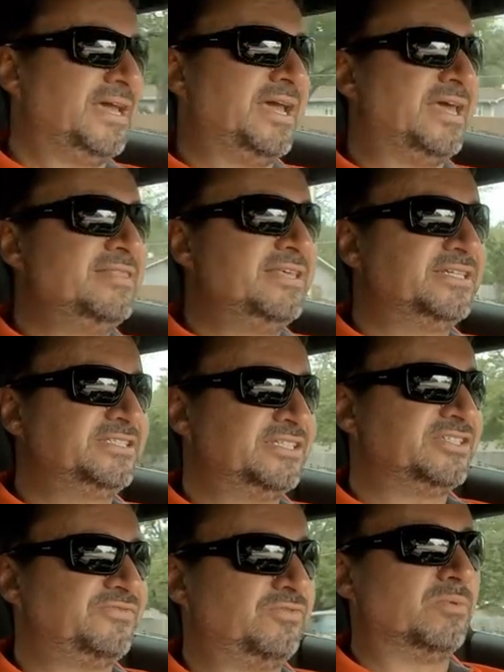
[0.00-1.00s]
And this
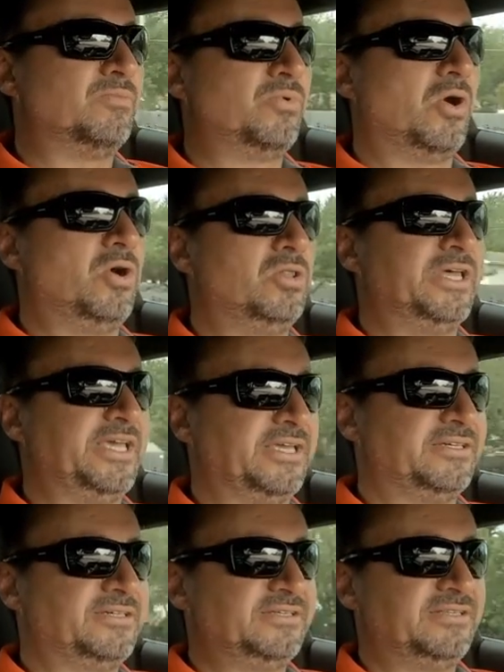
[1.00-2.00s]
is from rolling.
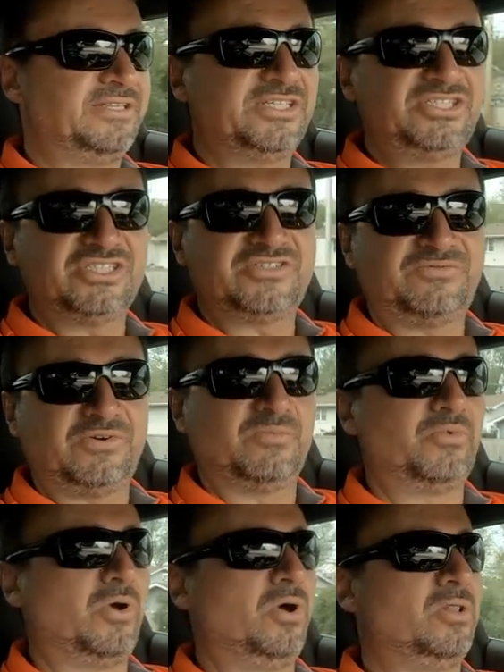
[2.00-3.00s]
This is
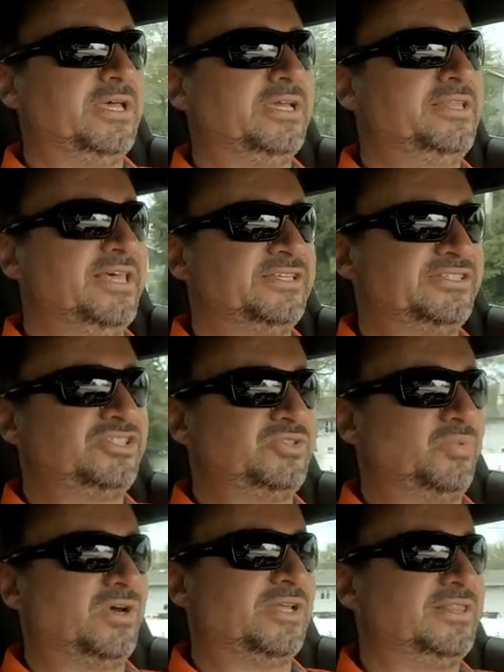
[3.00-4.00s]
from rolling. This is
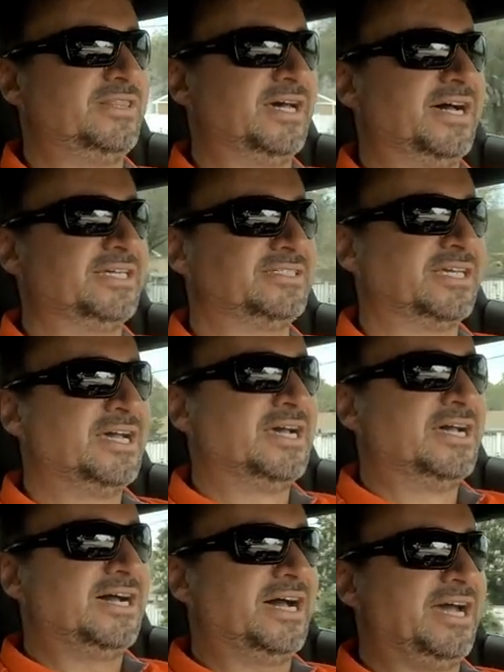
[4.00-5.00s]
what it does.
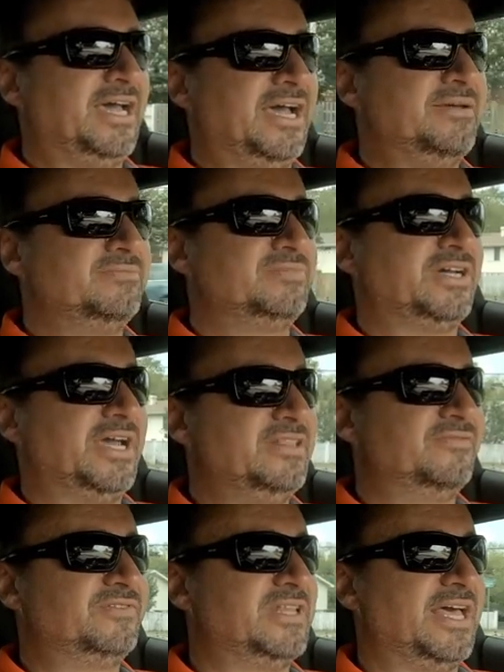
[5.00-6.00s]
I, am kind
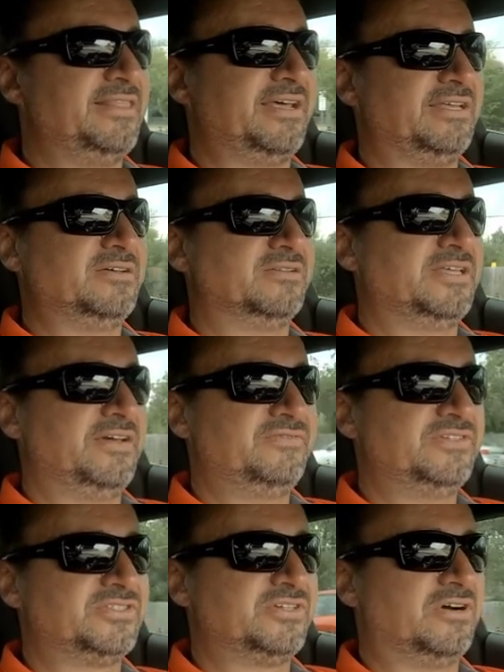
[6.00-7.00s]
of glad that I don't have
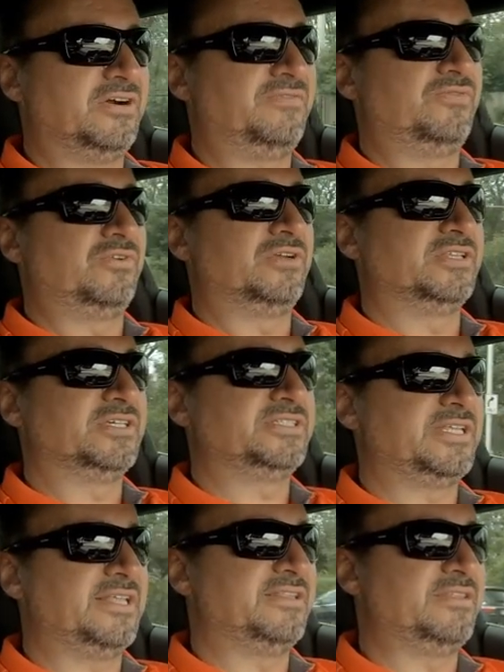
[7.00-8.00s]
this car for an
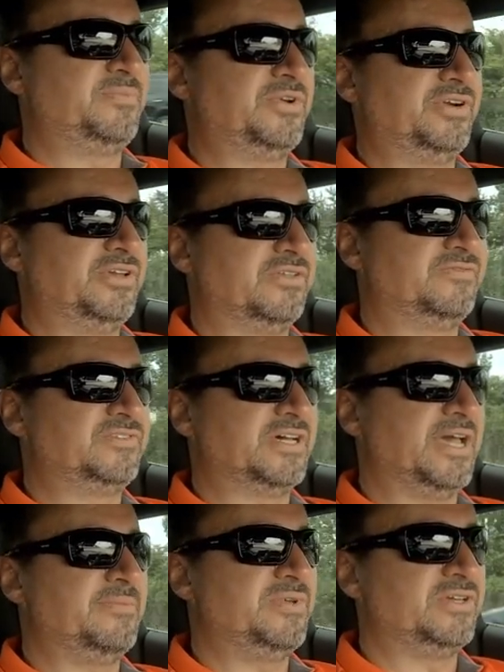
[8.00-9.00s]
extended period of
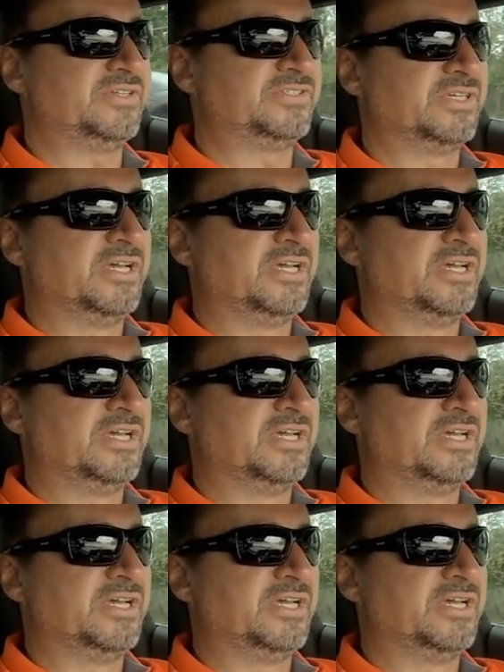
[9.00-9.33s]
time because